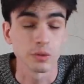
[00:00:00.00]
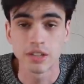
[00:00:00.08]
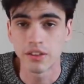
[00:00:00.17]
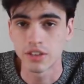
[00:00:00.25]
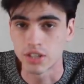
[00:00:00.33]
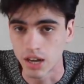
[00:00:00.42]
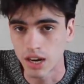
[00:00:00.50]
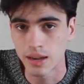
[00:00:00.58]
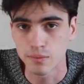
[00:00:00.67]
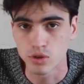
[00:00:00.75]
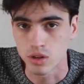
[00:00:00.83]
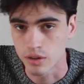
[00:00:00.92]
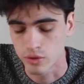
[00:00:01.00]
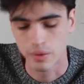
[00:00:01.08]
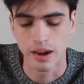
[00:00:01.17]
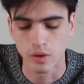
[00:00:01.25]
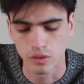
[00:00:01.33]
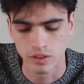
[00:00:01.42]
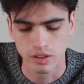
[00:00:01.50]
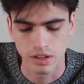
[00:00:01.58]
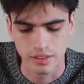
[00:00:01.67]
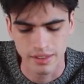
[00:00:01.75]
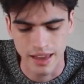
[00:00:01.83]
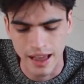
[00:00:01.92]
You tell the time sort of around
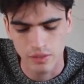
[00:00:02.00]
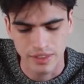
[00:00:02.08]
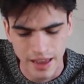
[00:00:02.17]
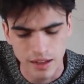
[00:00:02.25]
the, the, out, the